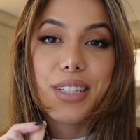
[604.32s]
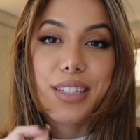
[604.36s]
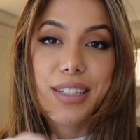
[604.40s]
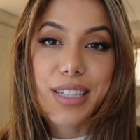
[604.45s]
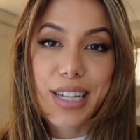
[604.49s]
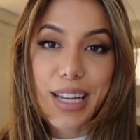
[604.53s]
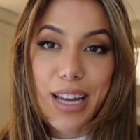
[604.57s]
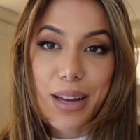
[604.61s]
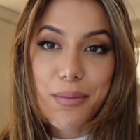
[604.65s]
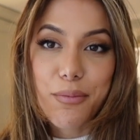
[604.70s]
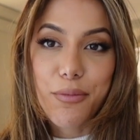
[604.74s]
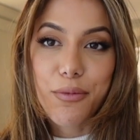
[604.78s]
a
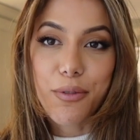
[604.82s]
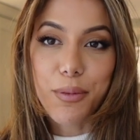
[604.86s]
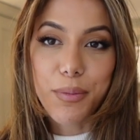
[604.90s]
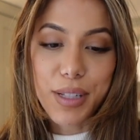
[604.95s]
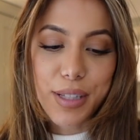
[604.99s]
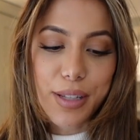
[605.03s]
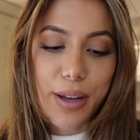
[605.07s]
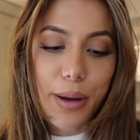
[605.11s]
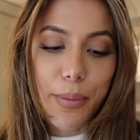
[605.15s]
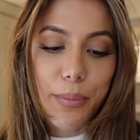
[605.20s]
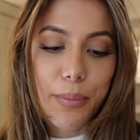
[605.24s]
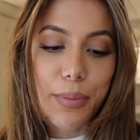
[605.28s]
DM from
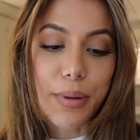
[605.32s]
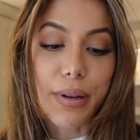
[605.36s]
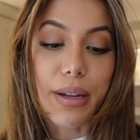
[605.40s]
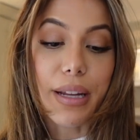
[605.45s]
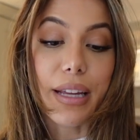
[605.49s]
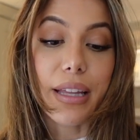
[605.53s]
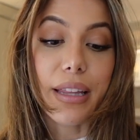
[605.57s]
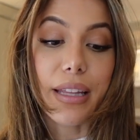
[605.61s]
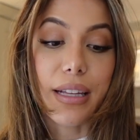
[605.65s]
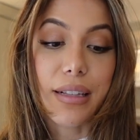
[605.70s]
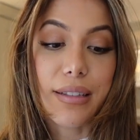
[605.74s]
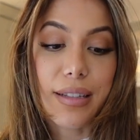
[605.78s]
this company
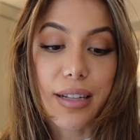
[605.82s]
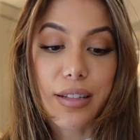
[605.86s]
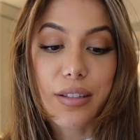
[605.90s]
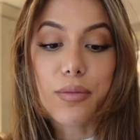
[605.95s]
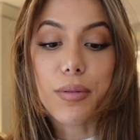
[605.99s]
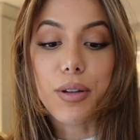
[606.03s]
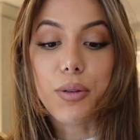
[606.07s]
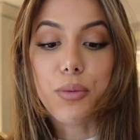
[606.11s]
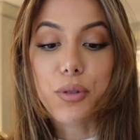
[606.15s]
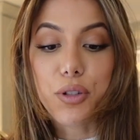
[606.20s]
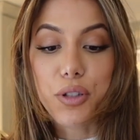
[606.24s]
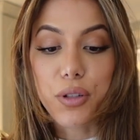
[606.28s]
and they said to
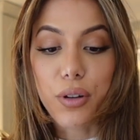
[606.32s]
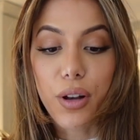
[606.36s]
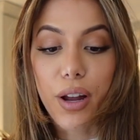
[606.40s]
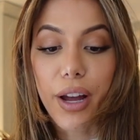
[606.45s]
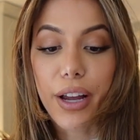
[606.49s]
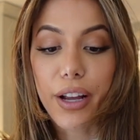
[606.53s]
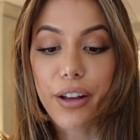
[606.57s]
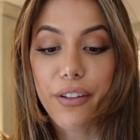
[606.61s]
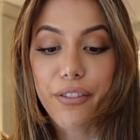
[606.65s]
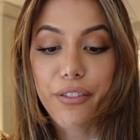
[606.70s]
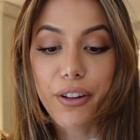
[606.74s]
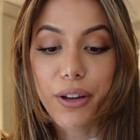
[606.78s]
me, would you
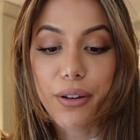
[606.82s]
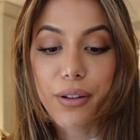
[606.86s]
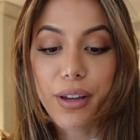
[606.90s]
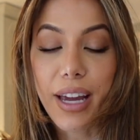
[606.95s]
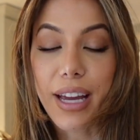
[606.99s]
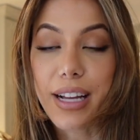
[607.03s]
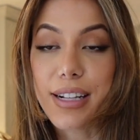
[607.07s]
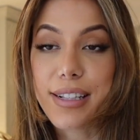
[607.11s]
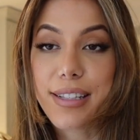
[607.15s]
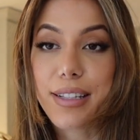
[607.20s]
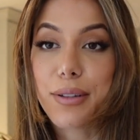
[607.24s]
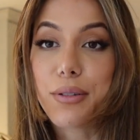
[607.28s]
like a phone
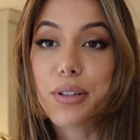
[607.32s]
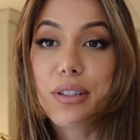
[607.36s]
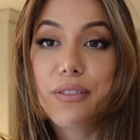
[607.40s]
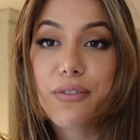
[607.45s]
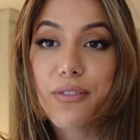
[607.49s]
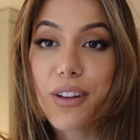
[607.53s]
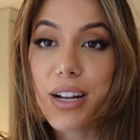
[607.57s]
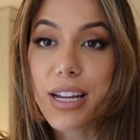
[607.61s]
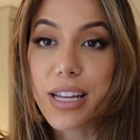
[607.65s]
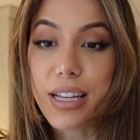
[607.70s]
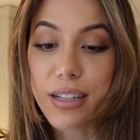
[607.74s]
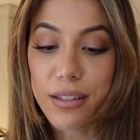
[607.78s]
case? And it's
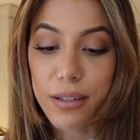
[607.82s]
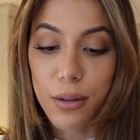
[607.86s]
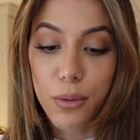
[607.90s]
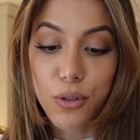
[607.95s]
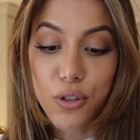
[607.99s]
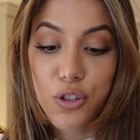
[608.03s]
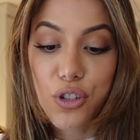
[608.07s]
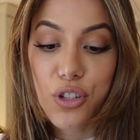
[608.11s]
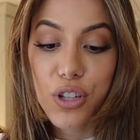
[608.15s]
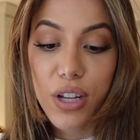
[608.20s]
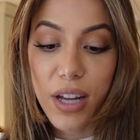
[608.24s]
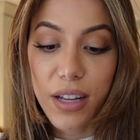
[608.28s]
funny because I
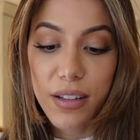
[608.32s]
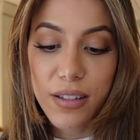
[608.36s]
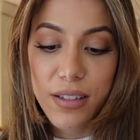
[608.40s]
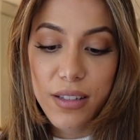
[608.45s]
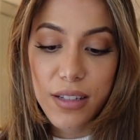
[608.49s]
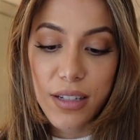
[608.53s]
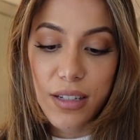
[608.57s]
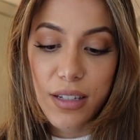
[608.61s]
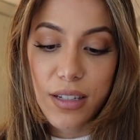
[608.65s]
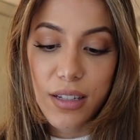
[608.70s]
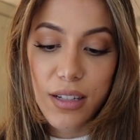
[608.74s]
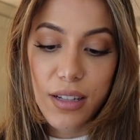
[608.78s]
was
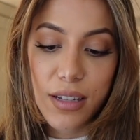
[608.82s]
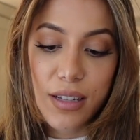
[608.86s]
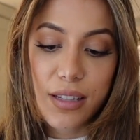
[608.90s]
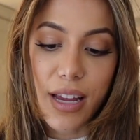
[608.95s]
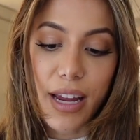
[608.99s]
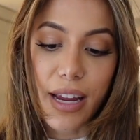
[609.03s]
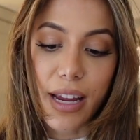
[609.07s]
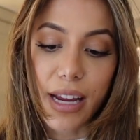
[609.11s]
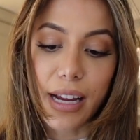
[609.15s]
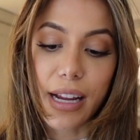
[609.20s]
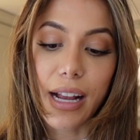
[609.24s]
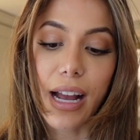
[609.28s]
just
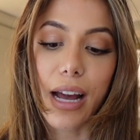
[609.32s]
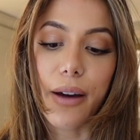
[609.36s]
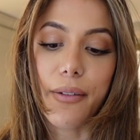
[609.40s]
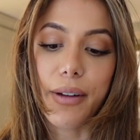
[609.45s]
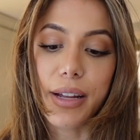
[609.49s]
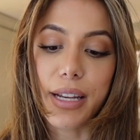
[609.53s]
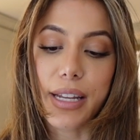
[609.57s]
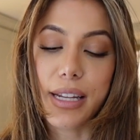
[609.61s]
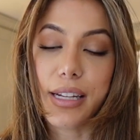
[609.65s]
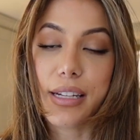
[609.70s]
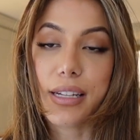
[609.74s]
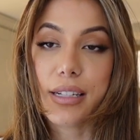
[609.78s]
saying how I
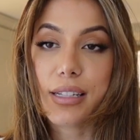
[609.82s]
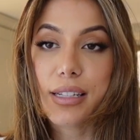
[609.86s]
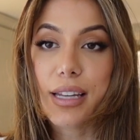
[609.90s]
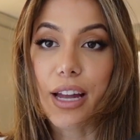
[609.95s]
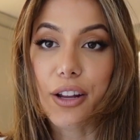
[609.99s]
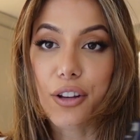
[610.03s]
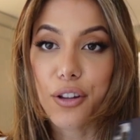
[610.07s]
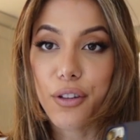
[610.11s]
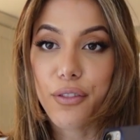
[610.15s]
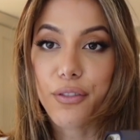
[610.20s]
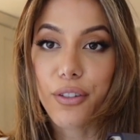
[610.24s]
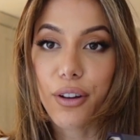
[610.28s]
needed to
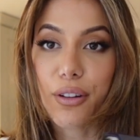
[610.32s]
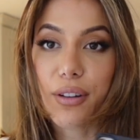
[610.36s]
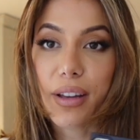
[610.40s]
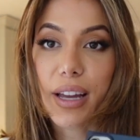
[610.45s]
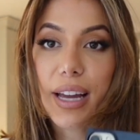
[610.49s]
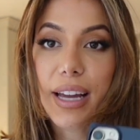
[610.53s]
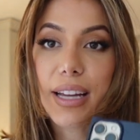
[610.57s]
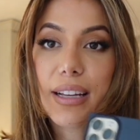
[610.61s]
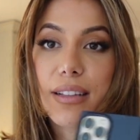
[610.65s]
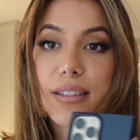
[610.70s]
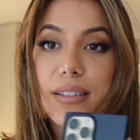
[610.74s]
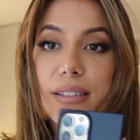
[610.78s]
get a new phone
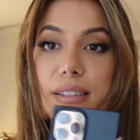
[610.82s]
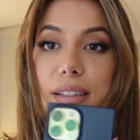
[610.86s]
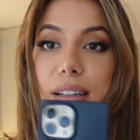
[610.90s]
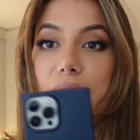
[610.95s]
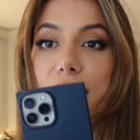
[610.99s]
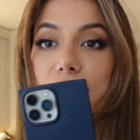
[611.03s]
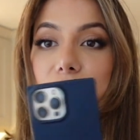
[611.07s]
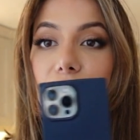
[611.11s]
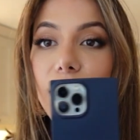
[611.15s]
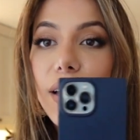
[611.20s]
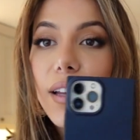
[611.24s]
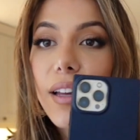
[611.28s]
case.
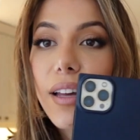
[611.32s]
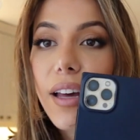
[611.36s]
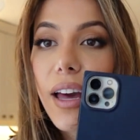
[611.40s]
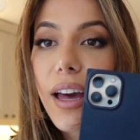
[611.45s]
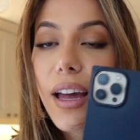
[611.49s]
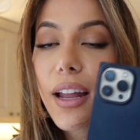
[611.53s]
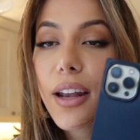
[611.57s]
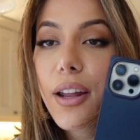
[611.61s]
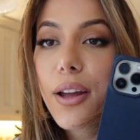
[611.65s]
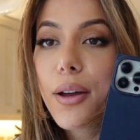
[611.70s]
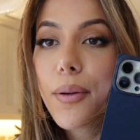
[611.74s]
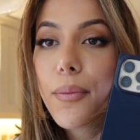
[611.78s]

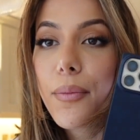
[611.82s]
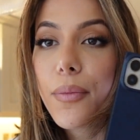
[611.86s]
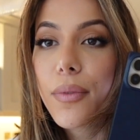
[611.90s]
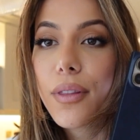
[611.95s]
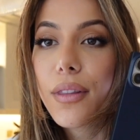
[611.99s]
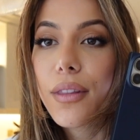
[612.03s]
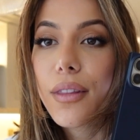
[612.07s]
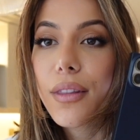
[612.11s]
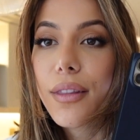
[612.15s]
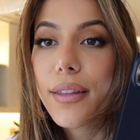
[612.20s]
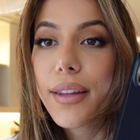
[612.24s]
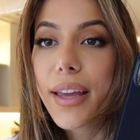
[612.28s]
And
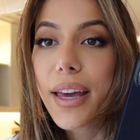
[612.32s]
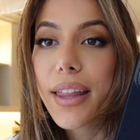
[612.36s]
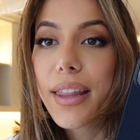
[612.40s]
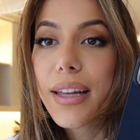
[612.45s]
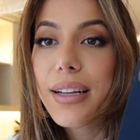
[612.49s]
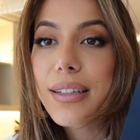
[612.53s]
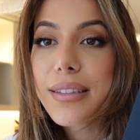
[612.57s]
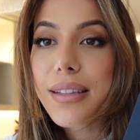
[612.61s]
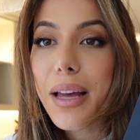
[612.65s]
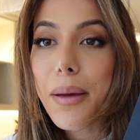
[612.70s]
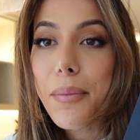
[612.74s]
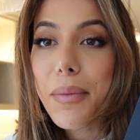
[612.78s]
yeah, they
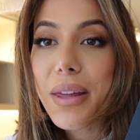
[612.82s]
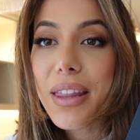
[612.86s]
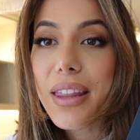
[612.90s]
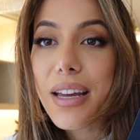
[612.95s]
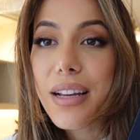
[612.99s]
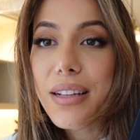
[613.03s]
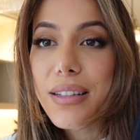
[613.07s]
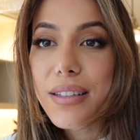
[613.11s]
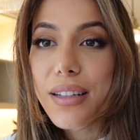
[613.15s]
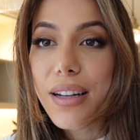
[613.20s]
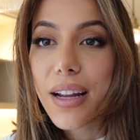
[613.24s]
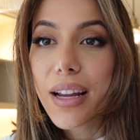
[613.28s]
sent me
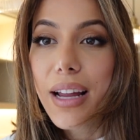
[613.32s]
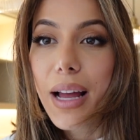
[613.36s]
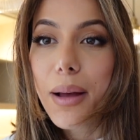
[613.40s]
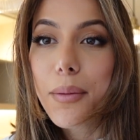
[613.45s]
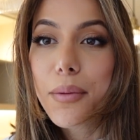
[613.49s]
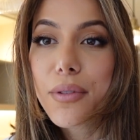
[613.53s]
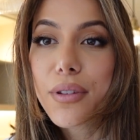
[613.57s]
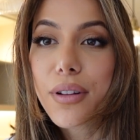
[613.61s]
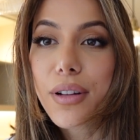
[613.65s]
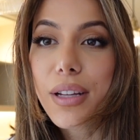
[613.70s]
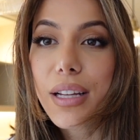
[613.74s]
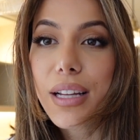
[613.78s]
this and I
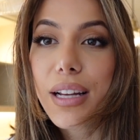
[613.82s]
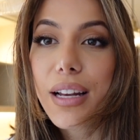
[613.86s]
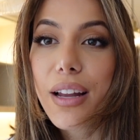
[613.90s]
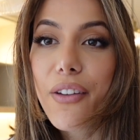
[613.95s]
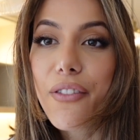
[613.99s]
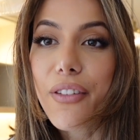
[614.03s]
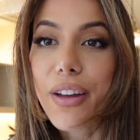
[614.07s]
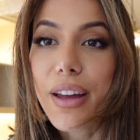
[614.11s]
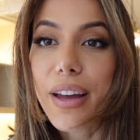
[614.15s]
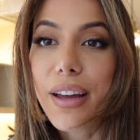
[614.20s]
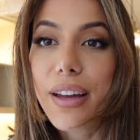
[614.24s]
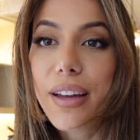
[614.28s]
absolutely
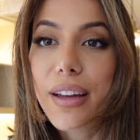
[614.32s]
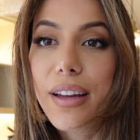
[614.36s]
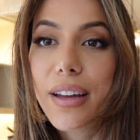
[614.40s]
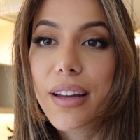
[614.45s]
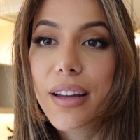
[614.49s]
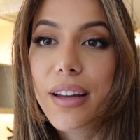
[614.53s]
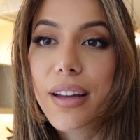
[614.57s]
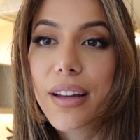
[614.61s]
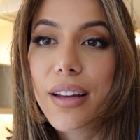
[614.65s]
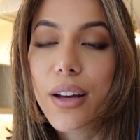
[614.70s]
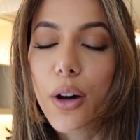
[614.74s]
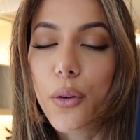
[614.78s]
love it.
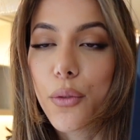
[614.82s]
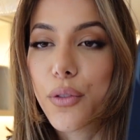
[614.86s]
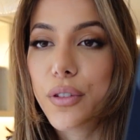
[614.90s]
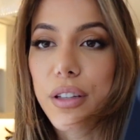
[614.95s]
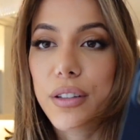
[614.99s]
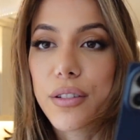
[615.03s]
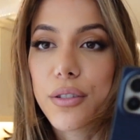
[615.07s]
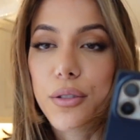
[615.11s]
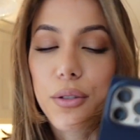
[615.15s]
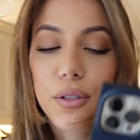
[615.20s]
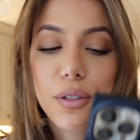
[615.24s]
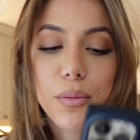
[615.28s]
Obviously
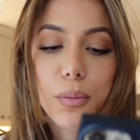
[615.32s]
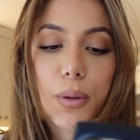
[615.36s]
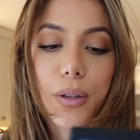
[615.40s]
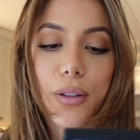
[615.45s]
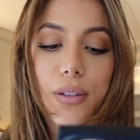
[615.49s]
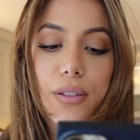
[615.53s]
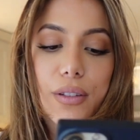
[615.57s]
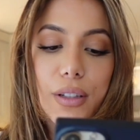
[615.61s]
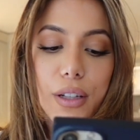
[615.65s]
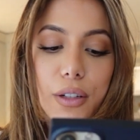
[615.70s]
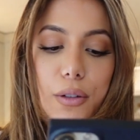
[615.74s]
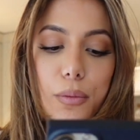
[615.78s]
it's not
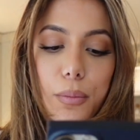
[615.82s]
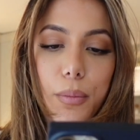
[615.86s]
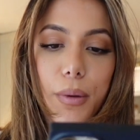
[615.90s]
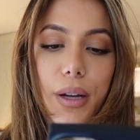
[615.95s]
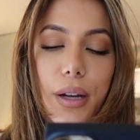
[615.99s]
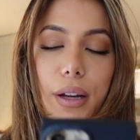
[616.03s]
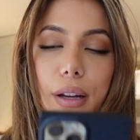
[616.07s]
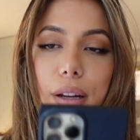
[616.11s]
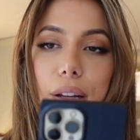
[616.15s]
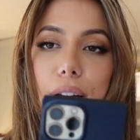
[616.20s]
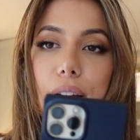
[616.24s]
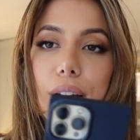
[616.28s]
sponsored,
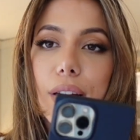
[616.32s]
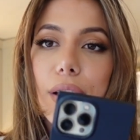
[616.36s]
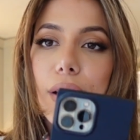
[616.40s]
but